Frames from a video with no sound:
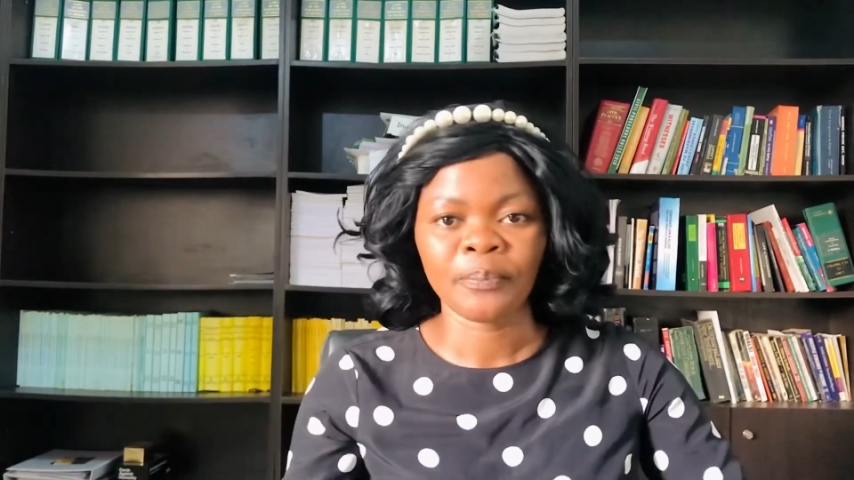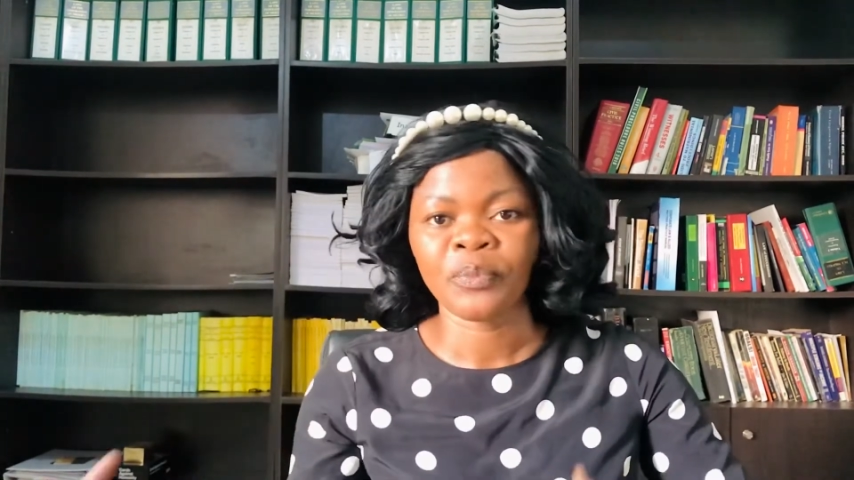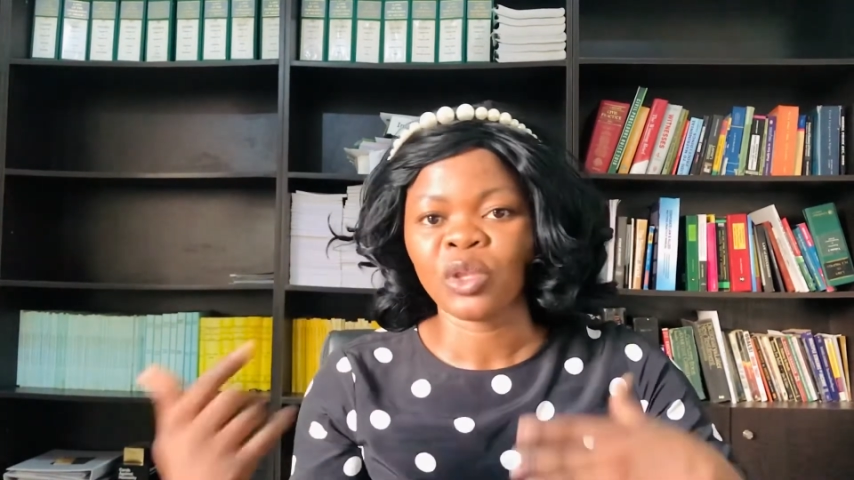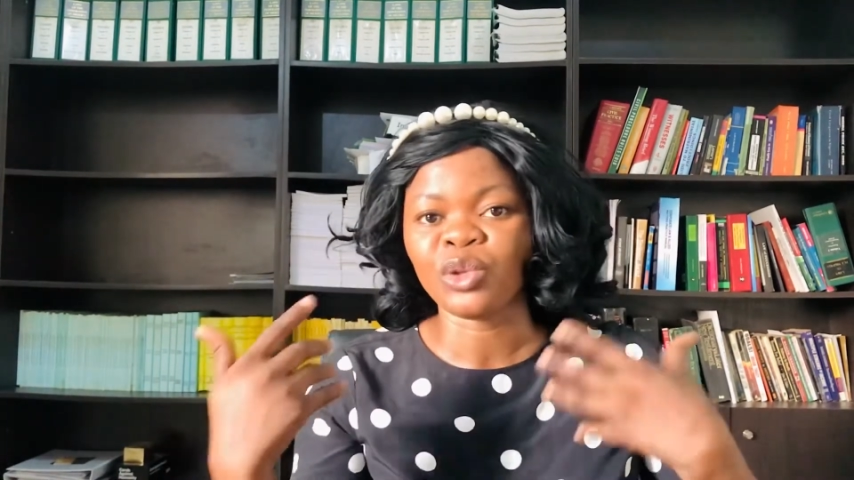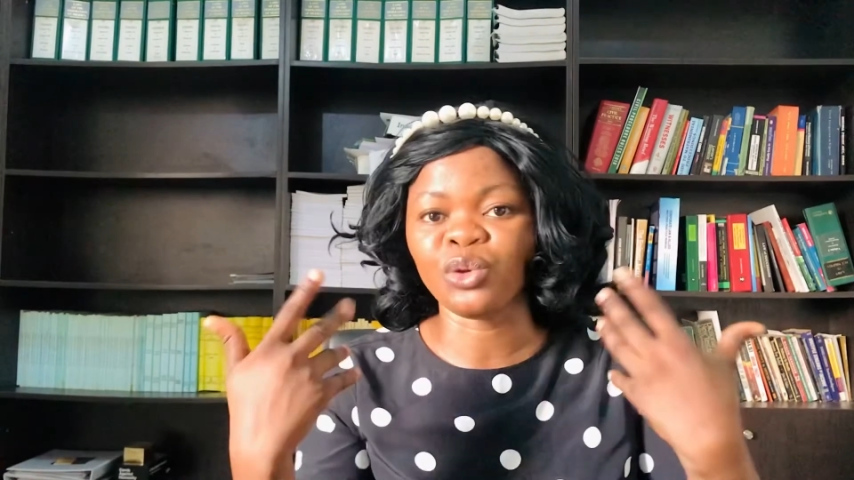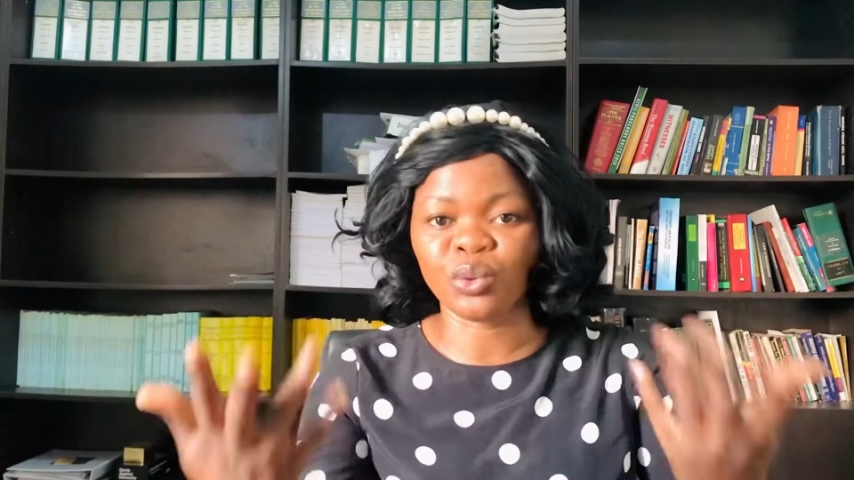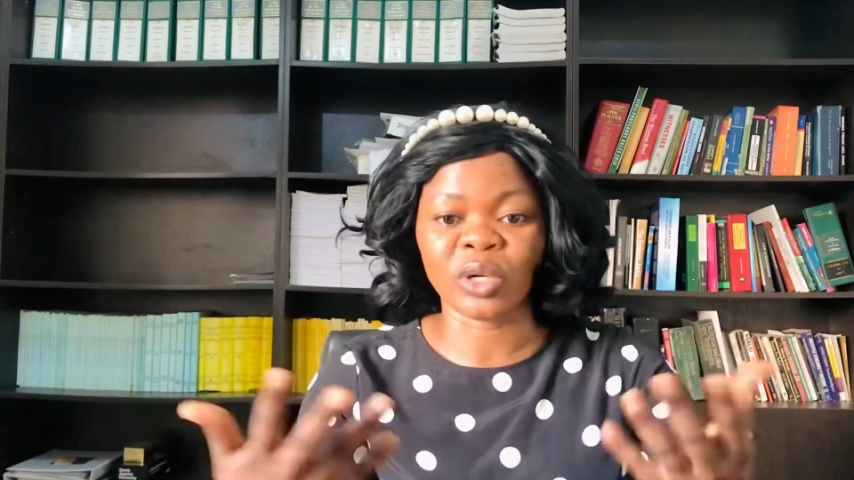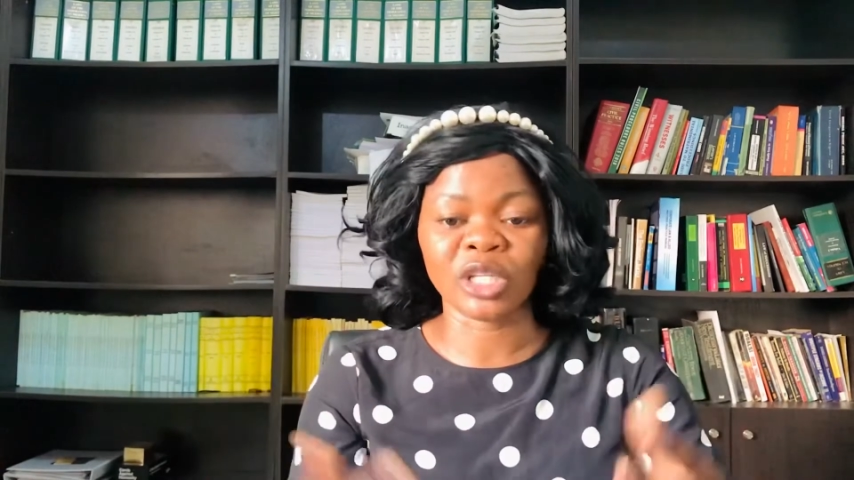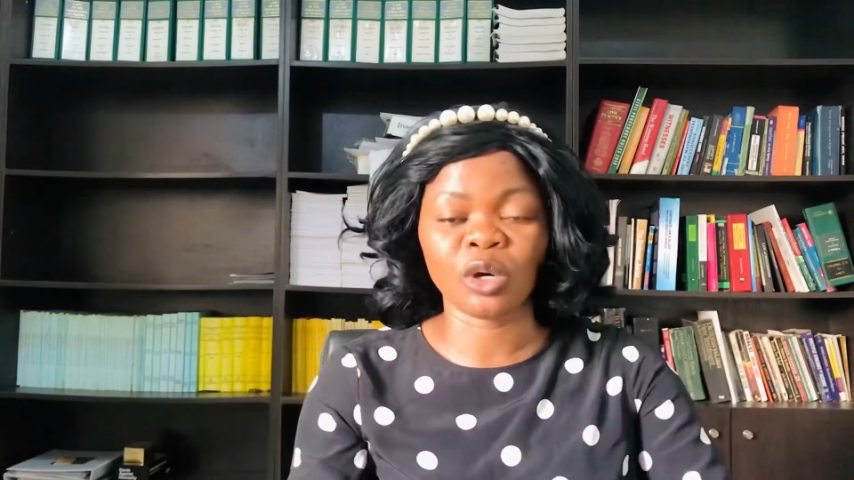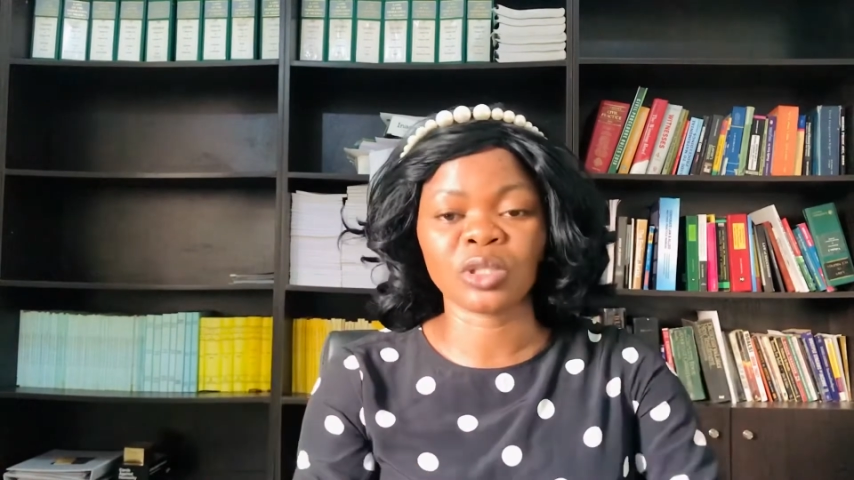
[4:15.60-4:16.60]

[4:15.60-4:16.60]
you were not